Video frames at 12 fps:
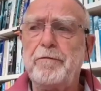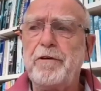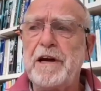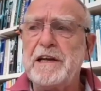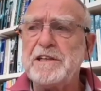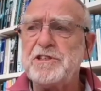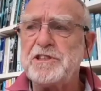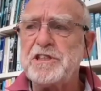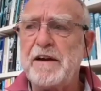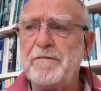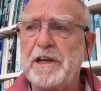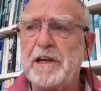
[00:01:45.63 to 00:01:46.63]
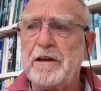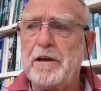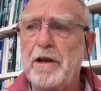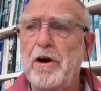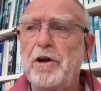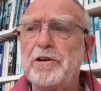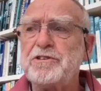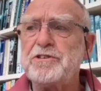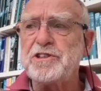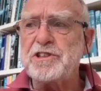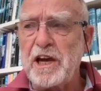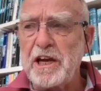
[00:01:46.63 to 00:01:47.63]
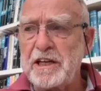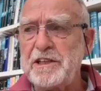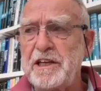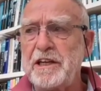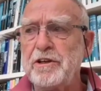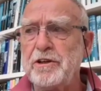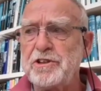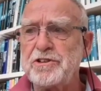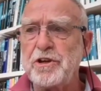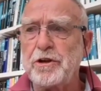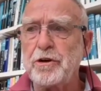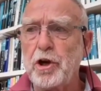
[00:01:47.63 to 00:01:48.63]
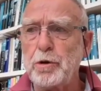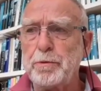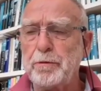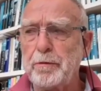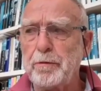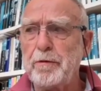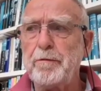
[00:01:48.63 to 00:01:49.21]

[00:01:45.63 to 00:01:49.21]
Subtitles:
finance is having on society and not just on global